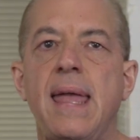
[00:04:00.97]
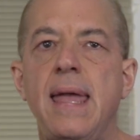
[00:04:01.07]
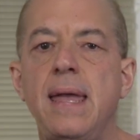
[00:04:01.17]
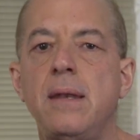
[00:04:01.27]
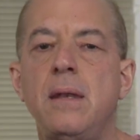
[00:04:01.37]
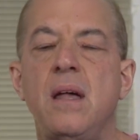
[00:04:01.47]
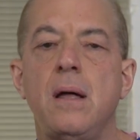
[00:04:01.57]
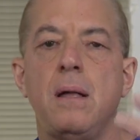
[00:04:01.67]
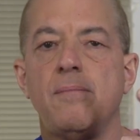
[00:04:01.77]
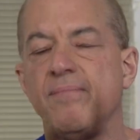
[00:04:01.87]
in
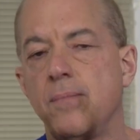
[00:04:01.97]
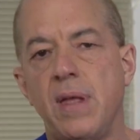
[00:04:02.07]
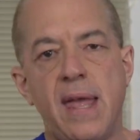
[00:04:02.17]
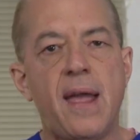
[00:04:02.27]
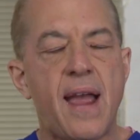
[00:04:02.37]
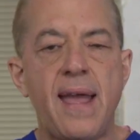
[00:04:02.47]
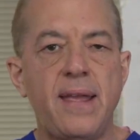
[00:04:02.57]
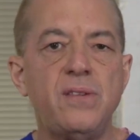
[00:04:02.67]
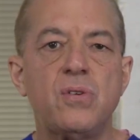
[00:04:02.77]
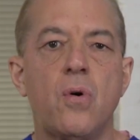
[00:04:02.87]

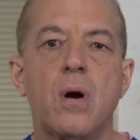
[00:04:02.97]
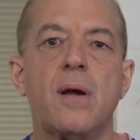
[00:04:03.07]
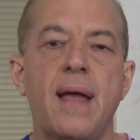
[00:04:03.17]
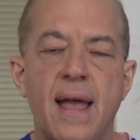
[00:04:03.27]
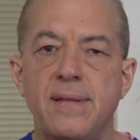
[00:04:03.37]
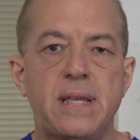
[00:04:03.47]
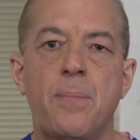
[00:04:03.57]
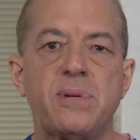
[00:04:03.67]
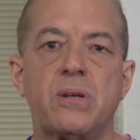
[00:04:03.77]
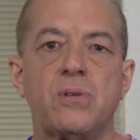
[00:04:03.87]
indoor
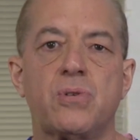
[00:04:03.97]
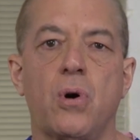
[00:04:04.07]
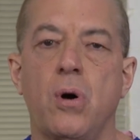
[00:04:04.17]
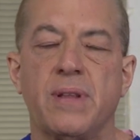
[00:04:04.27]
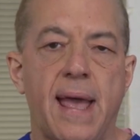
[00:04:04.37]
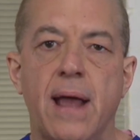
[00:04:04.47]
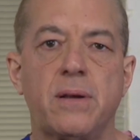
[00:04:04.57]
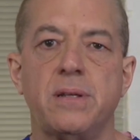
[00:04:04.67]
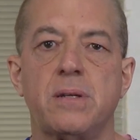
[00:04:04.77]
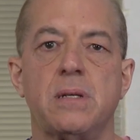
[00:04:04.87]
temperature-controlled,
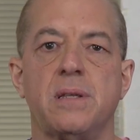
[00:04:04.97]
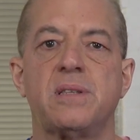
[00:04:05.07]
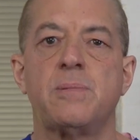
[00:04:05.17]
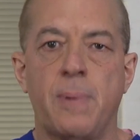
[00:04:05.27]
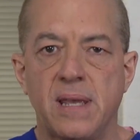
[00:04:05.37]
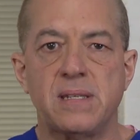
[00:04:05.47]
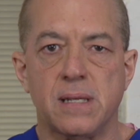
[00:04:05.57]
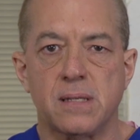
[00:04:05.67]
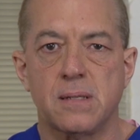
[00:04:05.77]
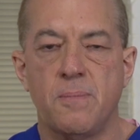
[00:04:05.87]
air-conditioned
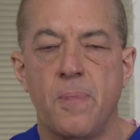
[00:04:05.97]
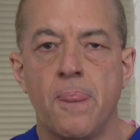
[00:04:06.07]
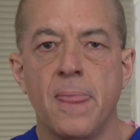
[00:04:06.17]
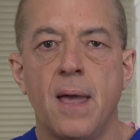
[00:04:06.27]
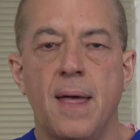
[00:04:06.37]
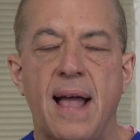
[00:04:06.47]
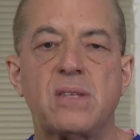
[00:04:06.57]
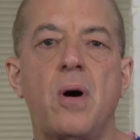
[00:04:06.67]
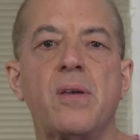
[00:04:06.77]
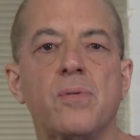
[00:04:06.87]
spaces.
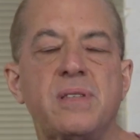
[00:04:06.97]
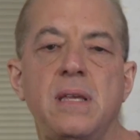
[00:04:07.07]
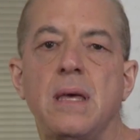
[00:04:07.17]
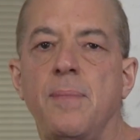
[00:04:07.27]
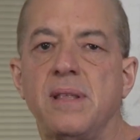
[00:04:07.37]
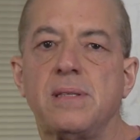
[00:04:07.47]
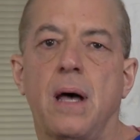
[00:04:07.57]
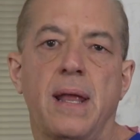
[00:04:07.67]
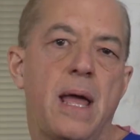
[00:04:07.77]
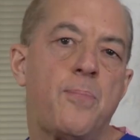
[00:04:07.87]
That's why you'll see them
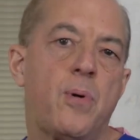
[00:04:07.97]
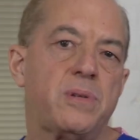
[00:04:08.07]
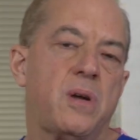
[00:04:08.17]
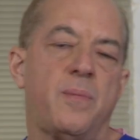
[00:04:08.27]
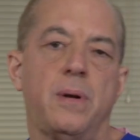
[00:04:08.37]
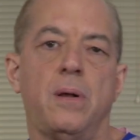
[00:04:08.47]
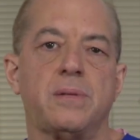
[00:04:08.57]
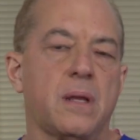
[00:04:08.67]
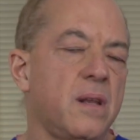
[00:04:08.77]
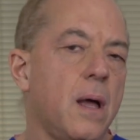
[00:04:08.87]
inside airport
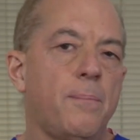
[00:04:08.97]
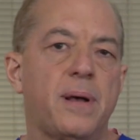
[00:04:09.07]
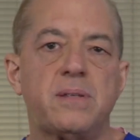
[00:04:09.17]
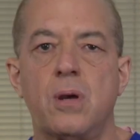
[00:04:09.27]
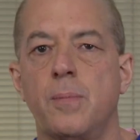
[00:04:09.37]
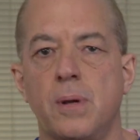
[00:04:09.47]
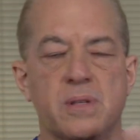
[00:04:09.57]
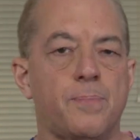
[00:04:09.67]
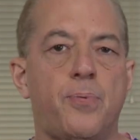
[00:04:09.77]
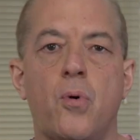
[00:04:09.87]
terminals and bus
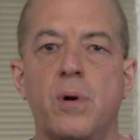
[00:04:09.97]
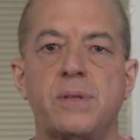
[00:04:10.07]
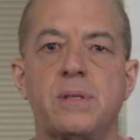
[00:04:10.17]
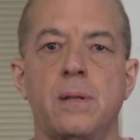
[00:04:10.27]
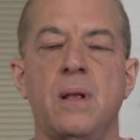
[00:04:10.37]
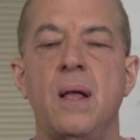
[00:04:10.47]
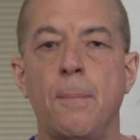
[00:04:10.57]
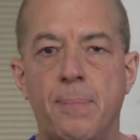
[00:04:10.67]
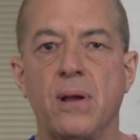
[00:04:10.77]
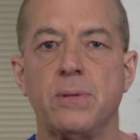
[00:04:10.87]
terminals and ports and
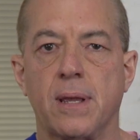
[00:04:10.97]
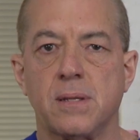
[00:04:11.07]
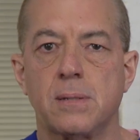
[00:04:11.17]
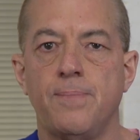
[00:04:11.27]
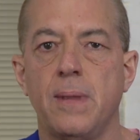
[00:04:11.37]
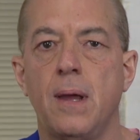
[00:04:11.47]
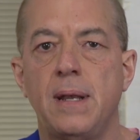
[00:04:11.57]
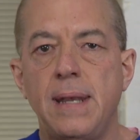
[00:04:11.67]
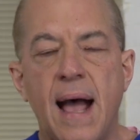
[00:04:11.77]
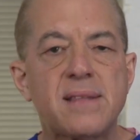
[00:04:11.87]
buildings.
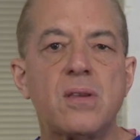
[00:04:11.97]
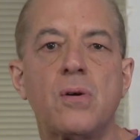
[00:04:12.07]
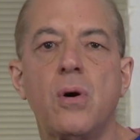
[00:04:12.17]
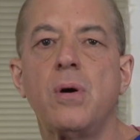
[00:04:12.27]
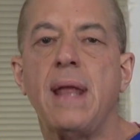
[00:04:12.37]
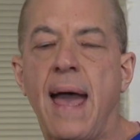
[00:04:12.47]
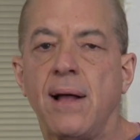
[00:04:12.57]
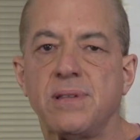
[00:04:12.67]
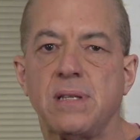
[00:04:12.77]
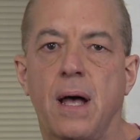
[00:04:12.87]
Not so good
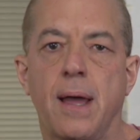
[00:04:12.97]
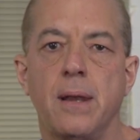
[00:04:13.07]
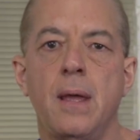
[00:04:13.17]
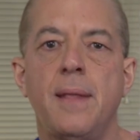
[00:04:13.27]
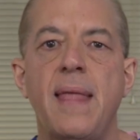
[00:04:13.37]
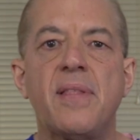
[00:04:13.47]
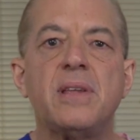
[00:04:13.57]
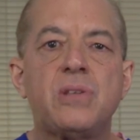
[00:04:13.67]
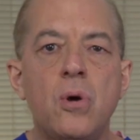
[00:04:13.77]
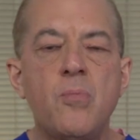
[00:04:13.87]
outside. Now they
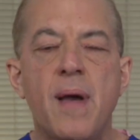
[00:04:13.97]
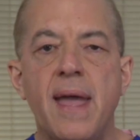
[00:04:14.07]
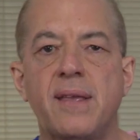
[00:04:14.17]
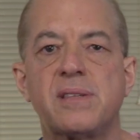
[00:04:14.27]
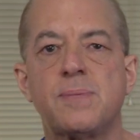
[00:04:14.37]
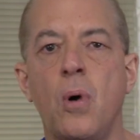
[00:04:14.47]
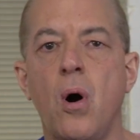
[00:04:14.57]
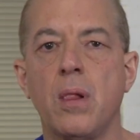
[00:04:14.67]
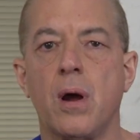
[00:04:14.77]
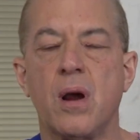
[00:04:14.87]
do make
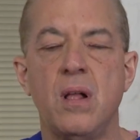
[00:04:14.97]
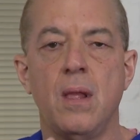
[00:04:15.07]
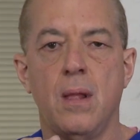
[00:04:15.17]
smaller